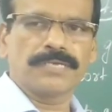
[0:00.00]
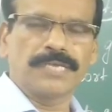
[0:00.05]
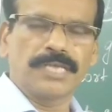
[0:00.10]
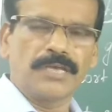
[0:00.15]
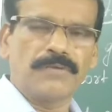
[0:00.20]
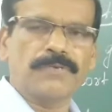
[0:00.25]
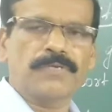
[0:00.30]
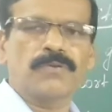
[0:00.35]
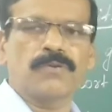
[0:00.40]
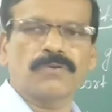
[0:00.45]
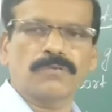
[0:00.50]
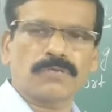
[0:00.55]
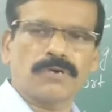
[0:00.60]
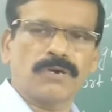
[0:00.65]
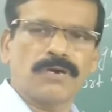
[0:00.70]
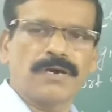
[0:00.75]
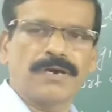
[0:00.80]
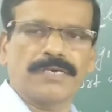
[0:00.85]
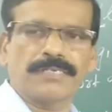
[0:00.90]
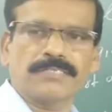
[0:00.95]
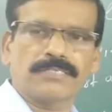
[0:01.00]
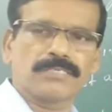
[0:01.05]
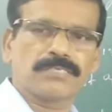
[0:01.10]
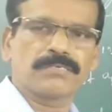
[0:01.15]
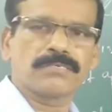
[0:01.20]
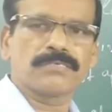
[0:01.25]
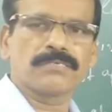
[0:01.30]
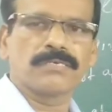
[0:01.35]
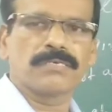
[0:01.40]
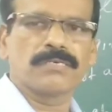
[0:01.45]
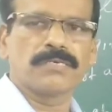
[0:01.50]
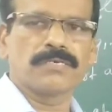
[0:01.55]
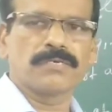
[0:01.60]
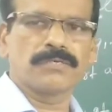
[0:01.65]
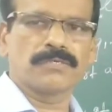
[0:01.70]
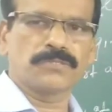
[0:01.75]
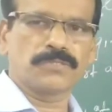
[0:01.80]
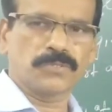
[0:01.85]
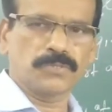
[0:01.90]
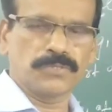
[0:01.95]
gave a lot of hurt
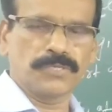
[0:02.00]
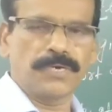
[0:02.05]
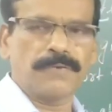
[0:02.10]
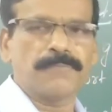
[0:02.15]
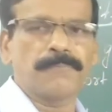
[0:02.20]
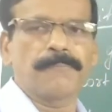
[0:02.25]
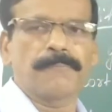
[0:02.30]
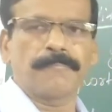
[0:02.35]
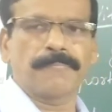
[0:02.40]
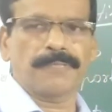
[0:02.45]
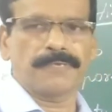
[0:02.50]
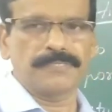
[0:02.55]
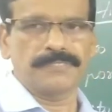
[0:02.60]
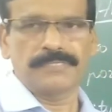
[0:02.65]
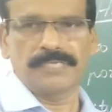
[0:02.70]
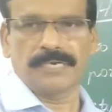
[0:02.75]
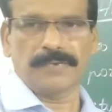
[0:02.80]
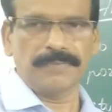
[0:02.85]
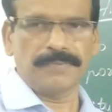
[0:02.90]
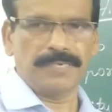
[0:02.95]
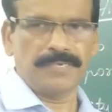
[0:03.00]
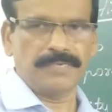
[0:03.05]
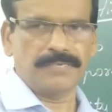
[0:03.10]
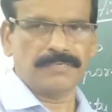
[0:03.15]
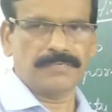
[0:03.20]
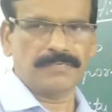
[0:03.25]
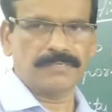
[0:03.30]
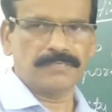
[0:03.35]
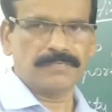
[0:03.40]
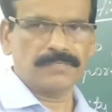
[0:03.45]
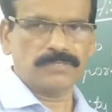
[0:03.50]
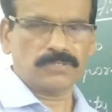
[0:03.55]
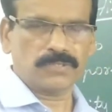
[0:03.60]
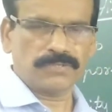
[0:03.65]
to the Germany.